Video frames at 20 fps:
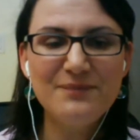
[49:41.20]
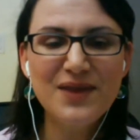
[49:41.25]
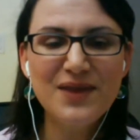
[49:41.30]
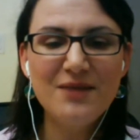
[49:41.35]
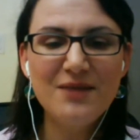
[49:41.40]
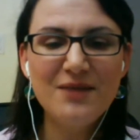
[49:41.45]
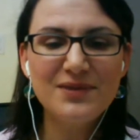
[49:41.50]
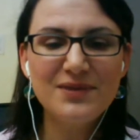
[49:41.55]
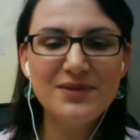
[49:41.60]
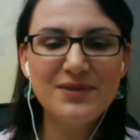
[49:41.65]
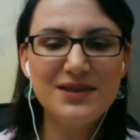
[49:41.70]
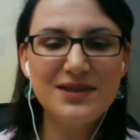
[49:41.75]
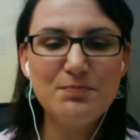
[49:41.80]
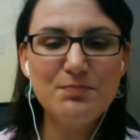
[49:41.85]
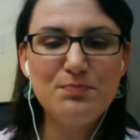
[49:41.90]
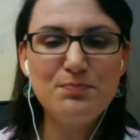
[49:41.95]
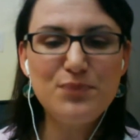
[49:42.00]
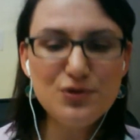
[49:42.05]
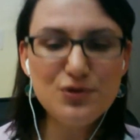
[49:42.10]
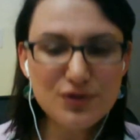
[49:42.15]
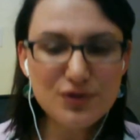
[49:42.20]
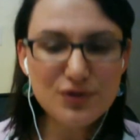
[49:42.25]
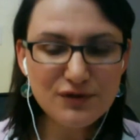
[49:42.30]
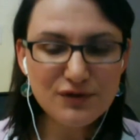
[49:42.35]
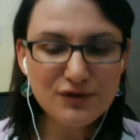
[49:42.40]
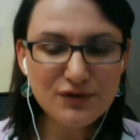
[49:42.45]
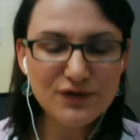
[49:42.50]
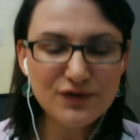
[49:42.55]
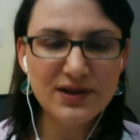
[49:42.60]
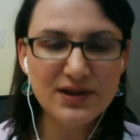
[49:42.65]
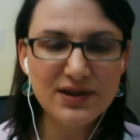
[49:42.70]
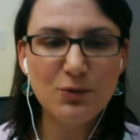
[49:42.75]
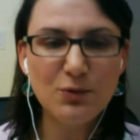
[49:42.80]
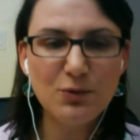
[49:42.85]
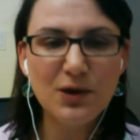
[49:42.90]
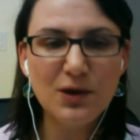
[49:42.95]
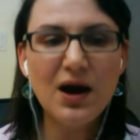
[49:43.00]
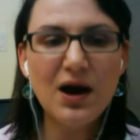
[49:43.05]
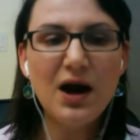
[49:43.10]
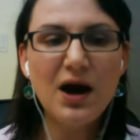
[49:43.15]
But the beautiful thing,
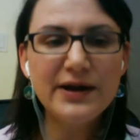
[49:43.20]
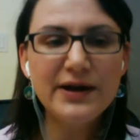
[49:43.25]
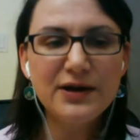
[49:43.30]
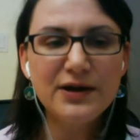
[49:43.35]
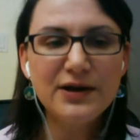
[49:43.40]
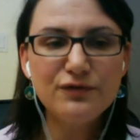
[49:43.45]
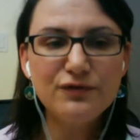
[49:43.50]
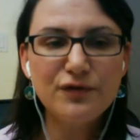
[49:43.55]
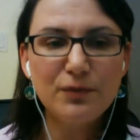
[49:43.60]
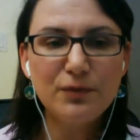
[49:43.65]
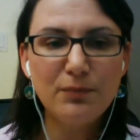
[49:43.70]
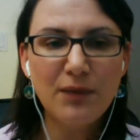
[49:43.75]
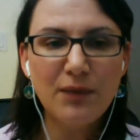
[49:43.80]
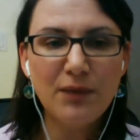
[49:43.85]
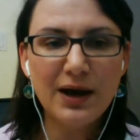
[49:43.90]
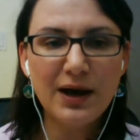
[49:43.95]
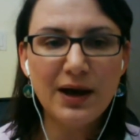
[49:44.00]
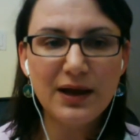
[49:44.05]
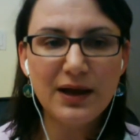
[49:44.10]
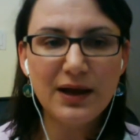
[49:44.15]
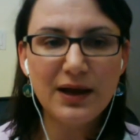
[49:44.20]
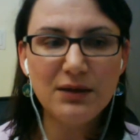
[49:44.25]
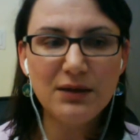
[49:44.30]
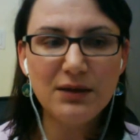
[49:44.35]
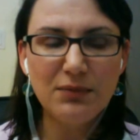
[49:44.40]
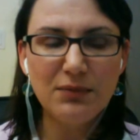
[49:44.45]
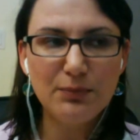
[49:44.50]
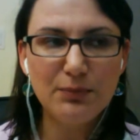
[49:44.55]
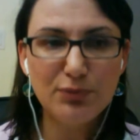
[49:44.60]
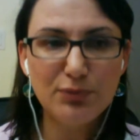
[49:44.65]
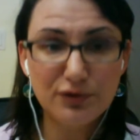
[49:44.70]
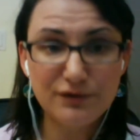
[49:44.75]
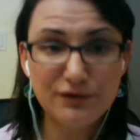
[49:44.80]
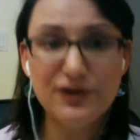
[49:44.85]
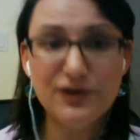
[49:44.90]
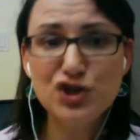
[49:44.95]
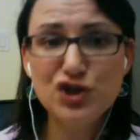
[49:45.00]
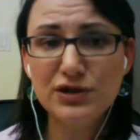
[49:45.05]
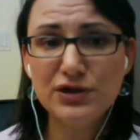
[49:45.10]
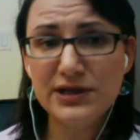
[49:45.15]
what I know from my
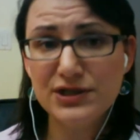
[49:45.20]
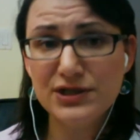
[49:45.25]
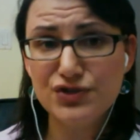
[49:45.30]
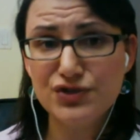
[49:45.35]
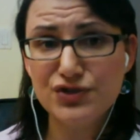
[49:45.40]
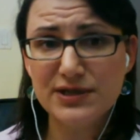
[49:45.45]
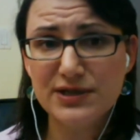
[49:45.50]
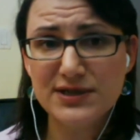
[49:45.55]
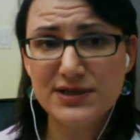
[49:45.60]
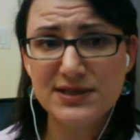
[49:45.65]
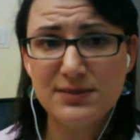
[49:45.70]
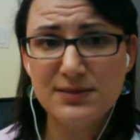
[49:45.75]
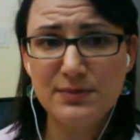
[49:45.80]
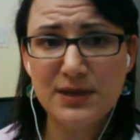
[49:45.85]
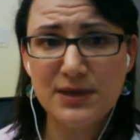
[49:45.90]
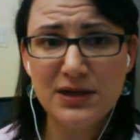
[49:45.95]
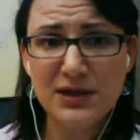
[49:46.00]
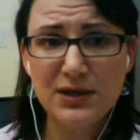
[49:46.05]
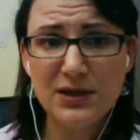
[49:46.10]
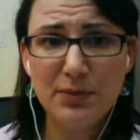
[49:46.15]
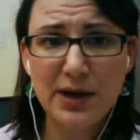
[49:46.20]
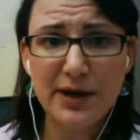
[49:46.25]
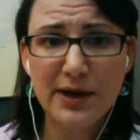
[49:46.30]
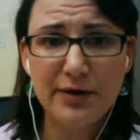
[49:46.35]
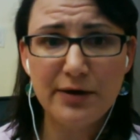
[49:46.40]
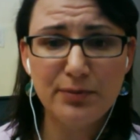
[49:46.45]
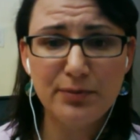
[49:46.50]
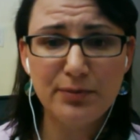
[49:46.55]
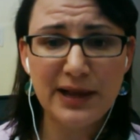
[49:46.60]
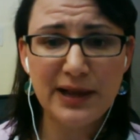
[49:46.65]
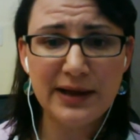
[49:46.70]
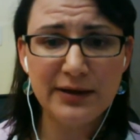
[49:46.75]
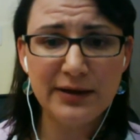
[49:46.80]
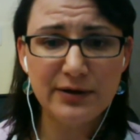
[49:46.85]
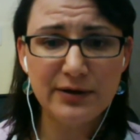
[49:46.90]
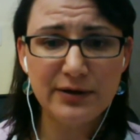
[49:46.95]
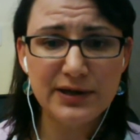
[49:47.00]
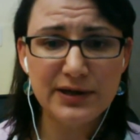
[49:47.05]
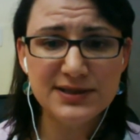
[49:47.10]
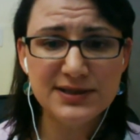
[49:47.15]
professional history as a media buyer and
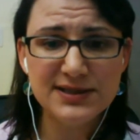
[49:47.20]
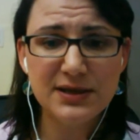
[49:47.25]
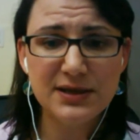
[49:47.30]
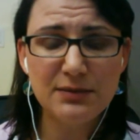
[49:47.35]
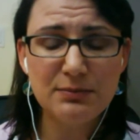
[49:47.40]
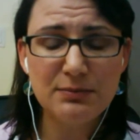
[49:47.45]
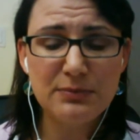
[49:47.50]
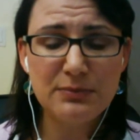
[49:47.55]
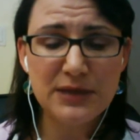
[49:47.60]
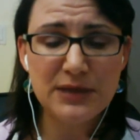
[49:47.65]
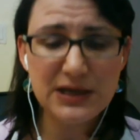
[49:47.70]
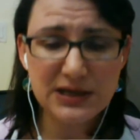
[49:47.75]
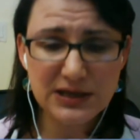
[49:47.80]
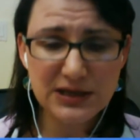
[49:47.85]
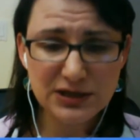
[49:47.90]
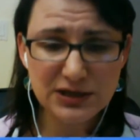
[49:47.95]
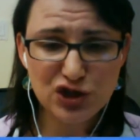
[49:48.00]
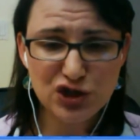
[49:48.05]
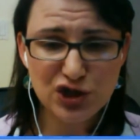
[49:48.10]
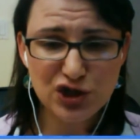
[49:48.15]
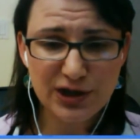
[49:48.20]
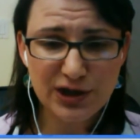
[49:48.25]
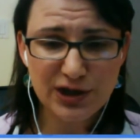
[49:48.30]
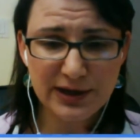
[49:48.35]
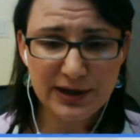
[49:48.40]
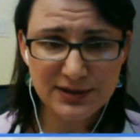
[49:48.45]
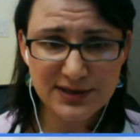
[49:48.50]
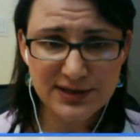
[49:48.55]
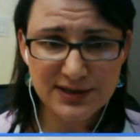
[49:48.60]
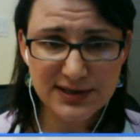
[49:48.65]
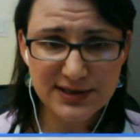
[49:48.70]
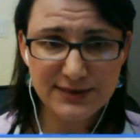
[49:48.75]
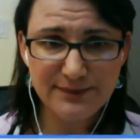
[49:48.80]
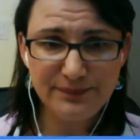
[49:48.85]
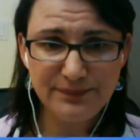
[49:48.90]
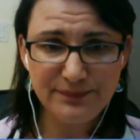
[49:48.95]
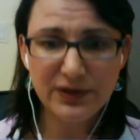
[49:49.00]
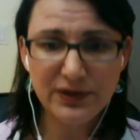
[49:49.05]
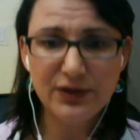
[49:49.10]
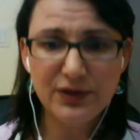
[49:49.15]
planner, is that media
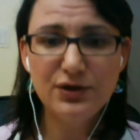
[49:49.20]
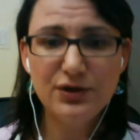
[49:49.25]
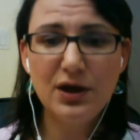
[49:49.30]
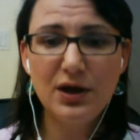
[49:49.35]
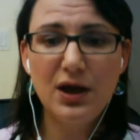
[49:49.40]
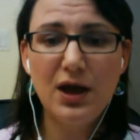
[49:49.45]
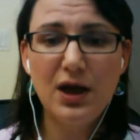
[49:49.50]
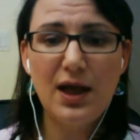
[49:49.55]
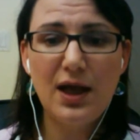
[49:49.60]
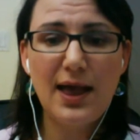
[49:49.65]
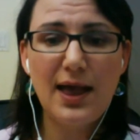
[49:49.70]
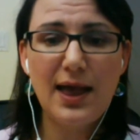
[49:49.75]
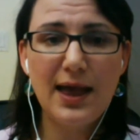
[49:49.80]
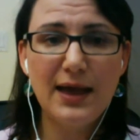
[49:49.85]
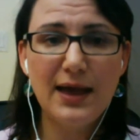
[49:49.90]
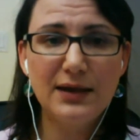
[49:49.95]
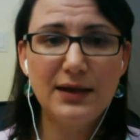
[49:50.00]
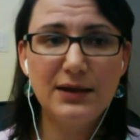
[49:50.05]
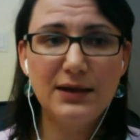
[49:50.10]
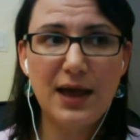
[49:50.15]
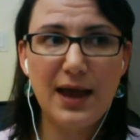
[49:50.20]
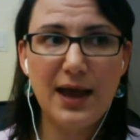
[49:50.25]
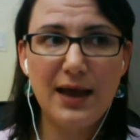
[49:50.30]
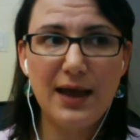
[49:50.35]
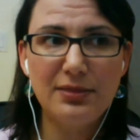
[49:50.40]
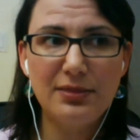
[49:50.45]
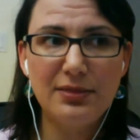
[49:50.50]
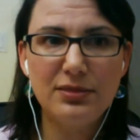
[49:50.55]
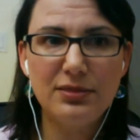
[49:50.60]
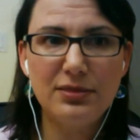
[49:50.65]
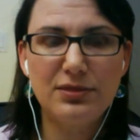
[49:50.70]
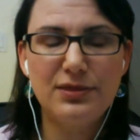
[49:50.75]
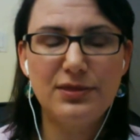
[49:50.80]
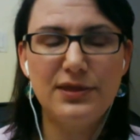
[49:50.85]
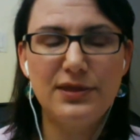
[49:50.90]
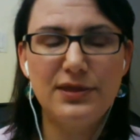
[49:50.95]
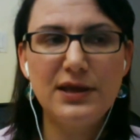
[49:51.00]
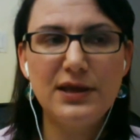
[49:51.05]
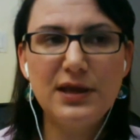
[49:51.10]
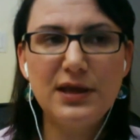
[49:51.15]
channels and
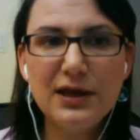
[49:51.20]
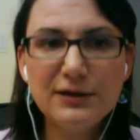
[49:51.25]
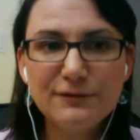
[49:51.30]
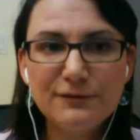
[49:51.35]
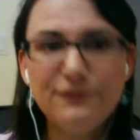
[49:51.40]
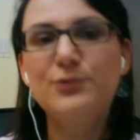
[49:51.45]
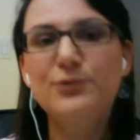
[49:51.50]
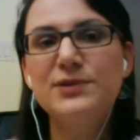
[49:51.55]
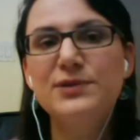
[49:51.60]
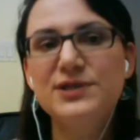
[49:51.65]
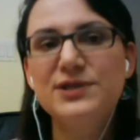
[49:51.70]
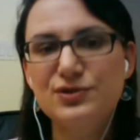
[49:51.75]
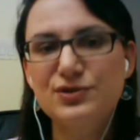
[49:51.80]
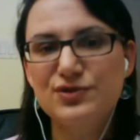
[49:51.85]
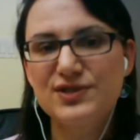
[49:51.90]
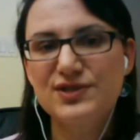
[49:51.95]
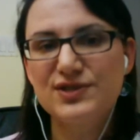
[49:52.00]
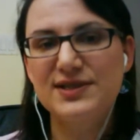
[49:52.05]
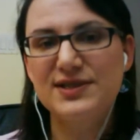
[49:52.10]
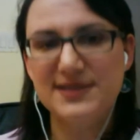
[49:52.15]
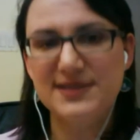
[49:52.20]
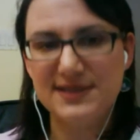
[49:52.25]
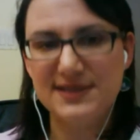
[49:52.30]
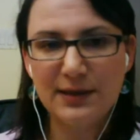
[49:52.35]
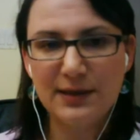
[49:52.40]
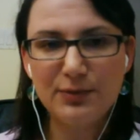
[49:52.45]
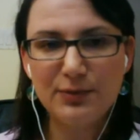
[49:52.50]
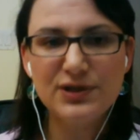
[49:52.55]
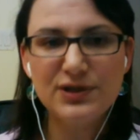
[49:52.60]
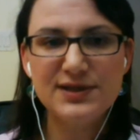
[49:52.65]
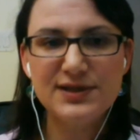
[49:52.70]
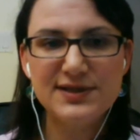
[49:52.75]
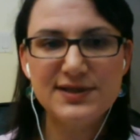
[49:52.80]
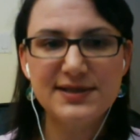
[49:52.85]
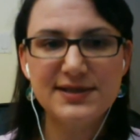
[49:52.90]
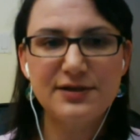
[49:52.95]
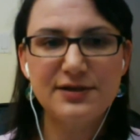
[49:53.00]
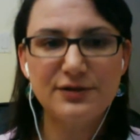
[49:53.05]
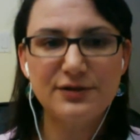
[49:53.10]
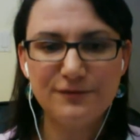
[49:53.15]
the influencers and celebrities
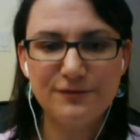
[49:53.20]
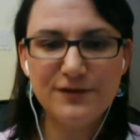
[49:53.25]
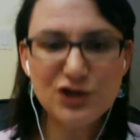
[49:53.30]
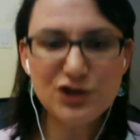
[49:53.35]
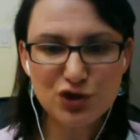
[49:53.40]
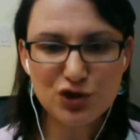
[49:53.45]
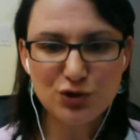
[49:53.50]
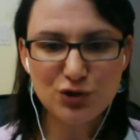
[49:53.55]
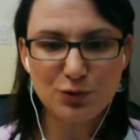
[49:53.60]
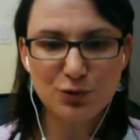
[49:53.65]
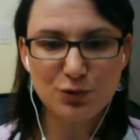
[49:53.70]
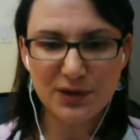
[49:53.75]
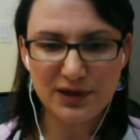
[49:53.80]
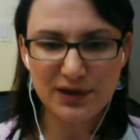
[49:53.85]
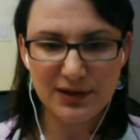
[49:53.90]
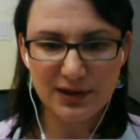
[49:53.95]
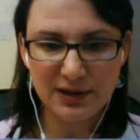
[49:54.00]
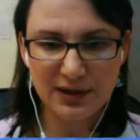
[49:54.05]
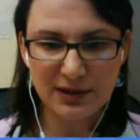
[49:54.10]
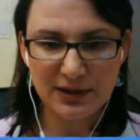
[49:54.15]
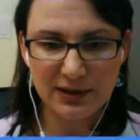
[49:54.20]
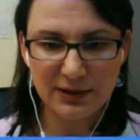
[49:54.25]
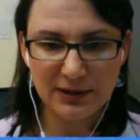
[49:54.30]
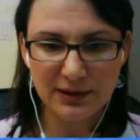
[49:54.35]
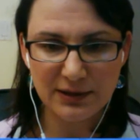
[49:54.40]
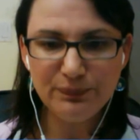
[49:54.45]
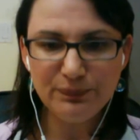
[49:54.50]
that are featured within them,